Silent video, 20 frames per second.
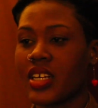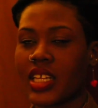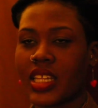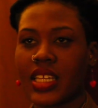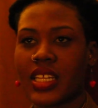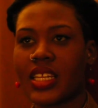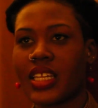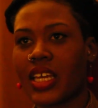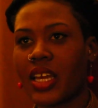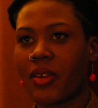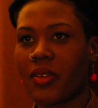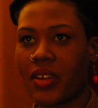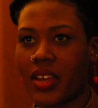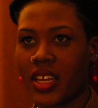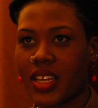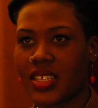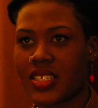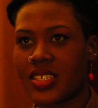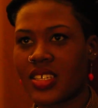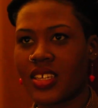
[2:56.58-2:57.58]

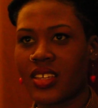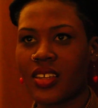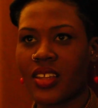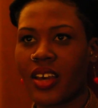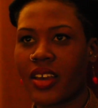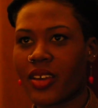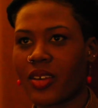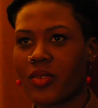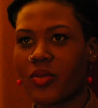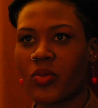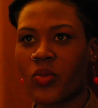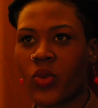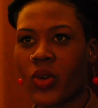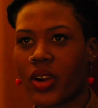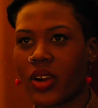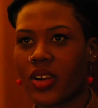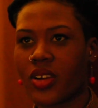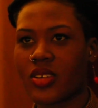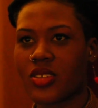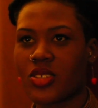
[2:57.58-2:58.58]
lyrics and
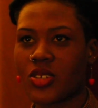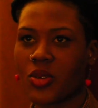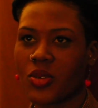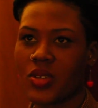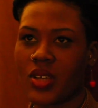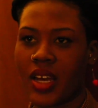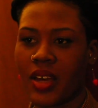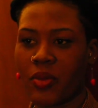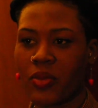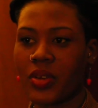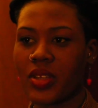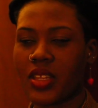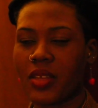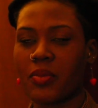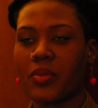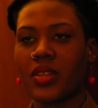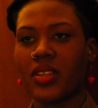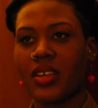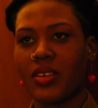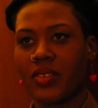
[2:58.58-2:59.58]
words. So I really
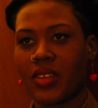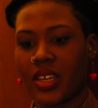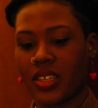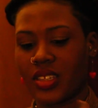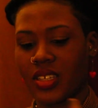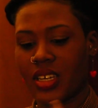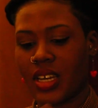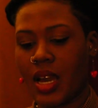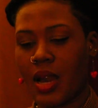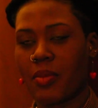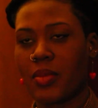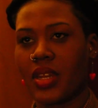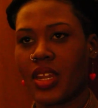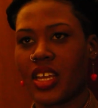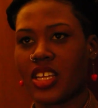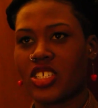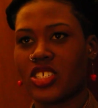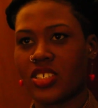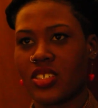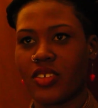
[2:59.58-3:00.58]
believe the
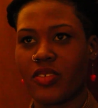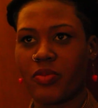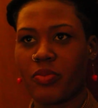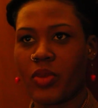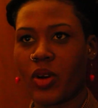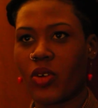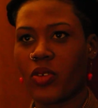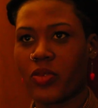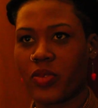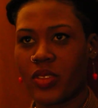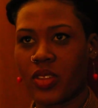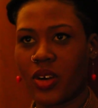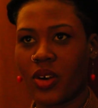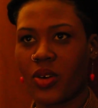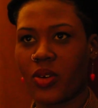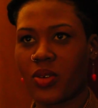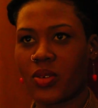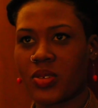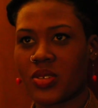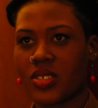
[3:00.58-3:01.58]
combination of both of
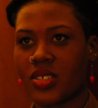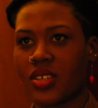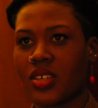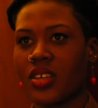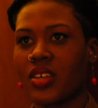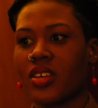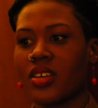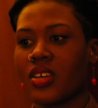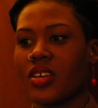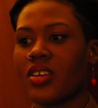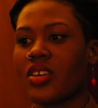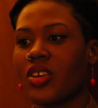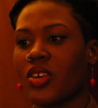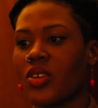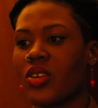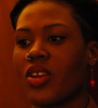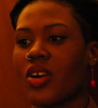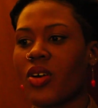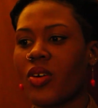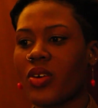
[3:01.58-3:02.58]
those,
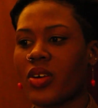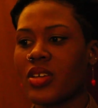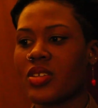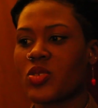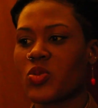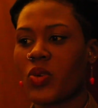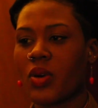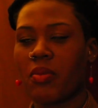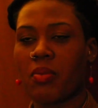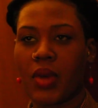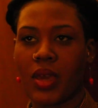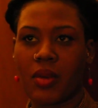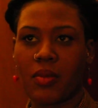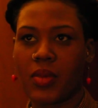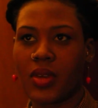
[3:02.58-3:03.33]
is what made